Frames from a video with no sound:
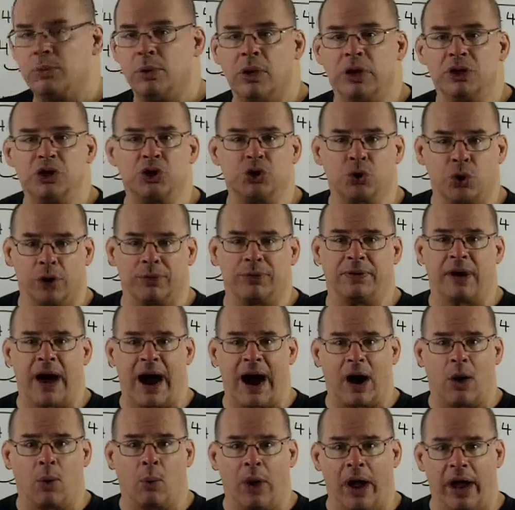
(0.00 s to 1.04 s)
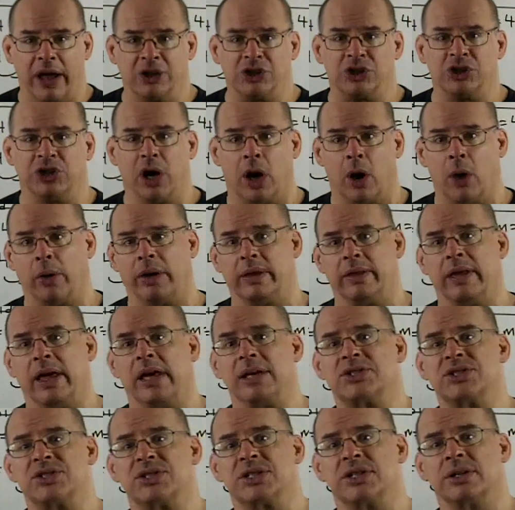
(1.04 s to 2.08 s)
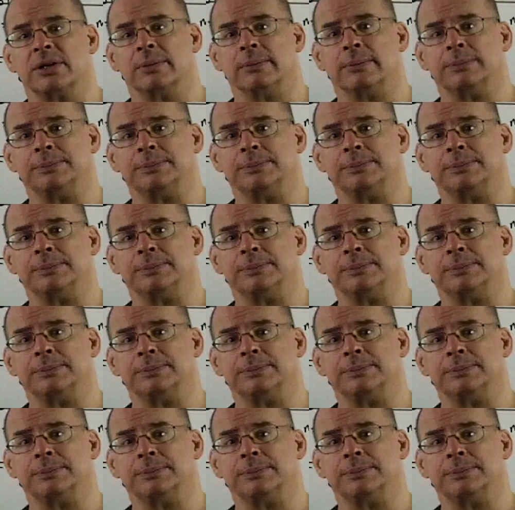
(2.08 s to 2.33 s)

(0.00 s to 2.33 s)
surefire way of showing this.